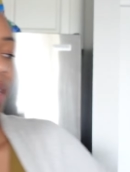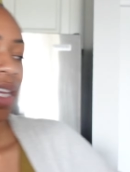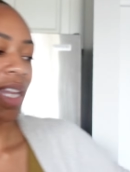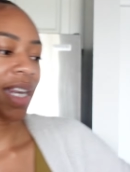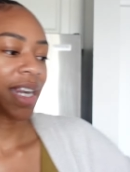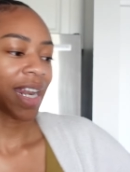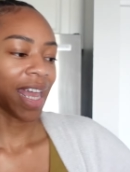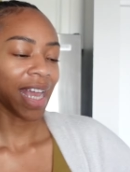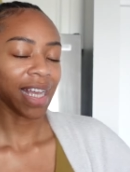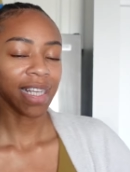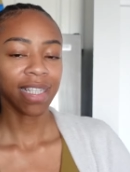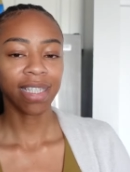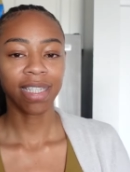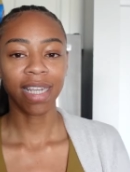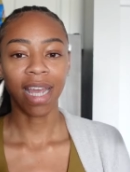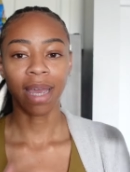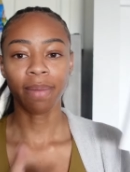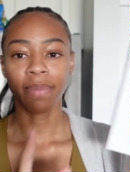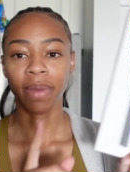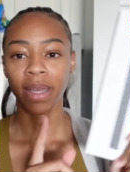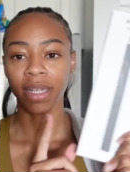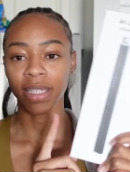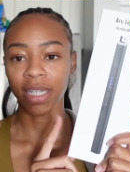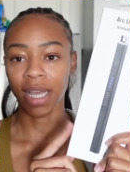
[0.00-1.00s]
then next I
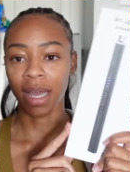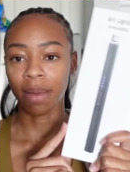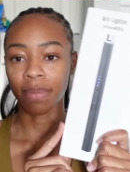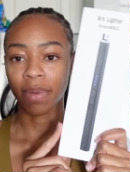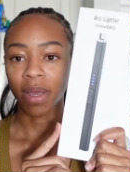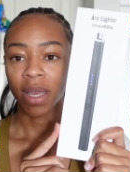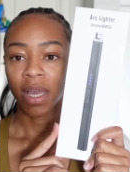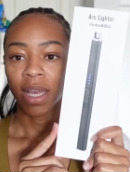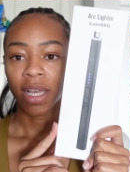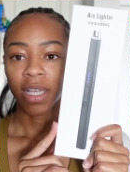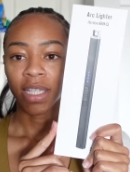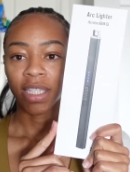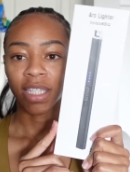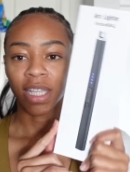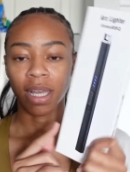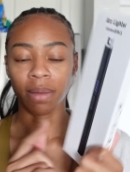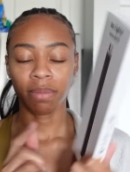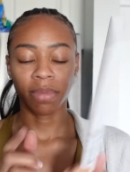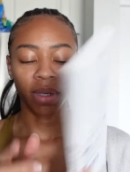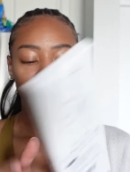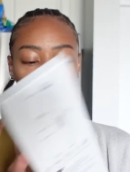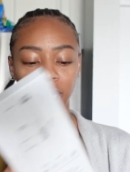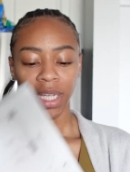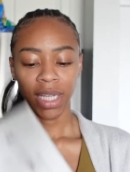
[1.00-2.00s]
picked up
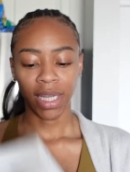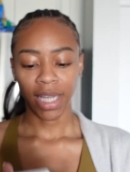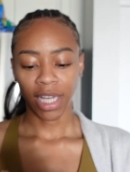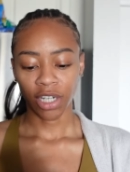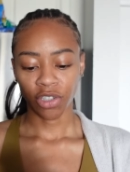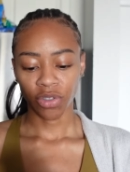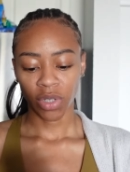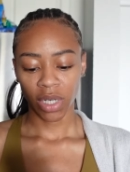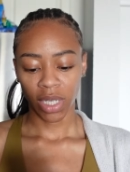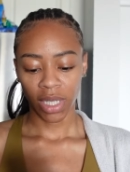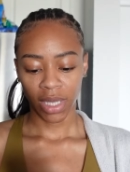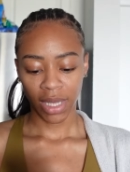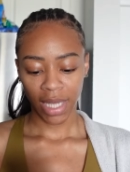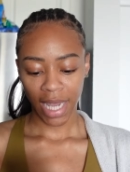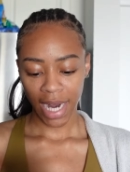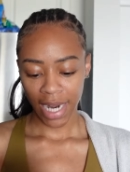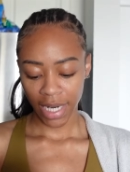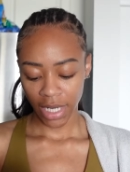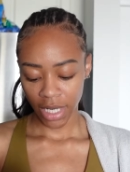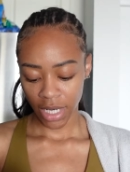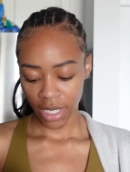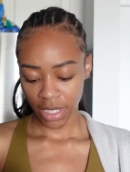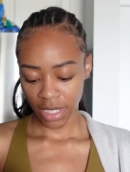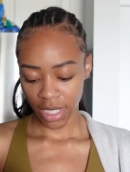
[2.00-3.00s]
some electric
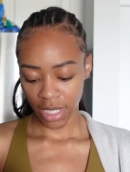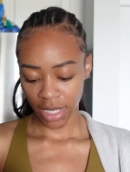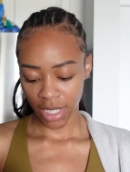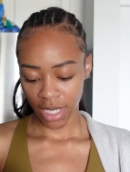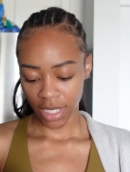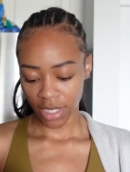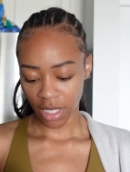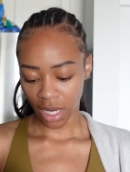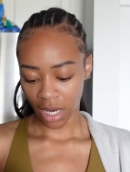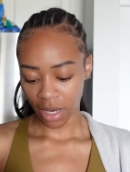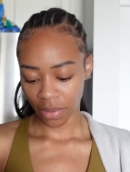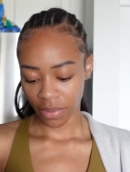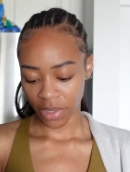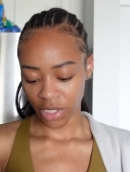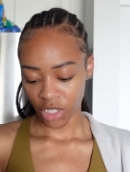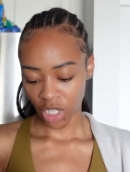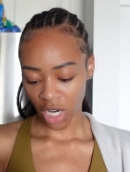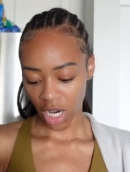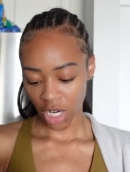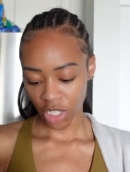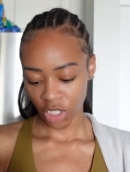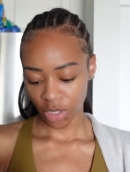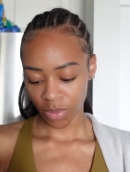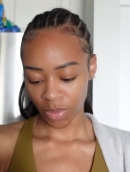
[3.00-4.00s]
lighters. These are
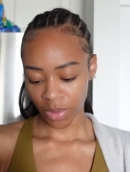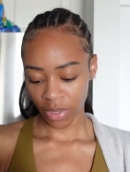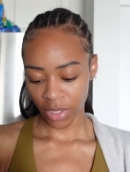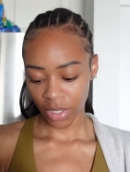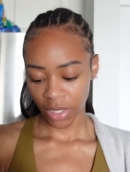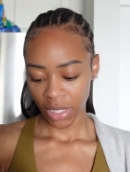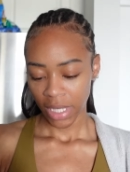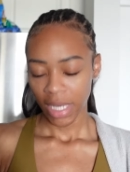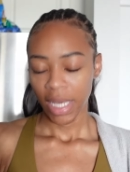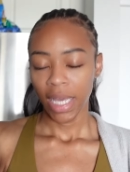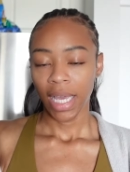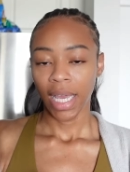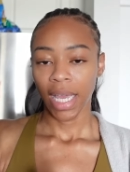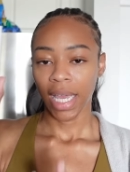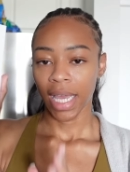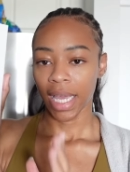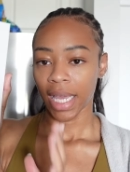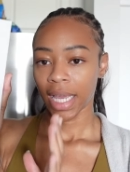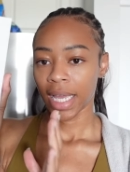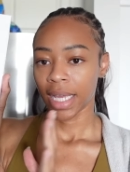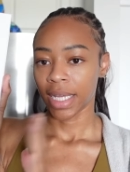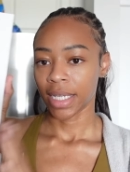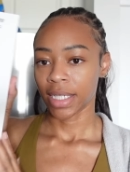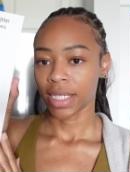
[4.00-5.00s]
rechargeable
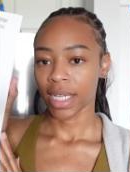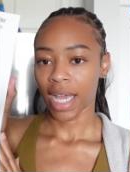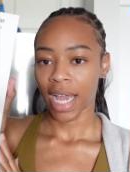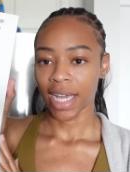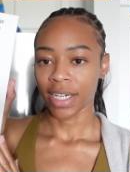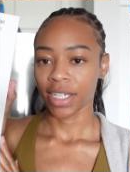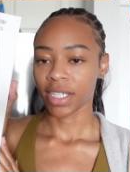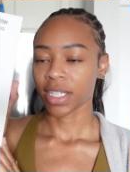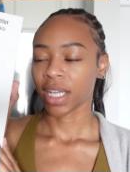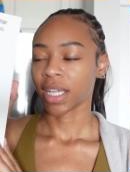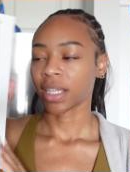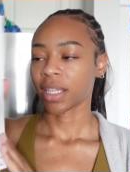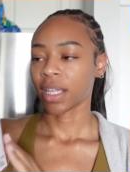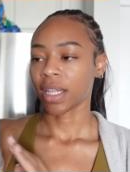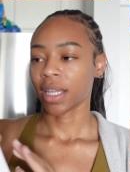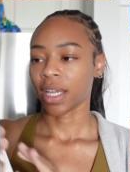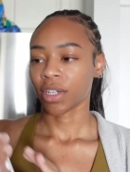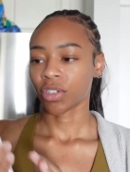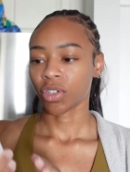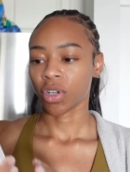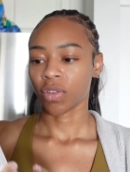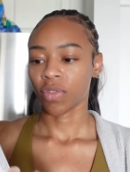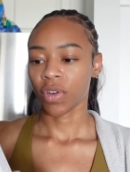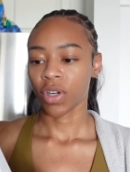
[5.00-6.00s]
and I just like the
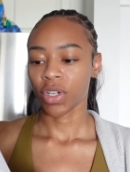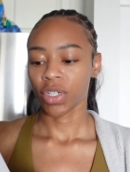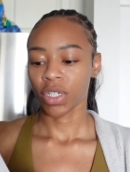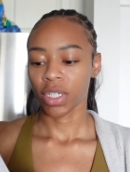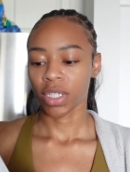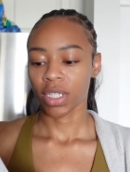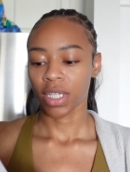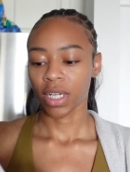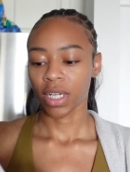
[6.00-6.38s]
electric versions.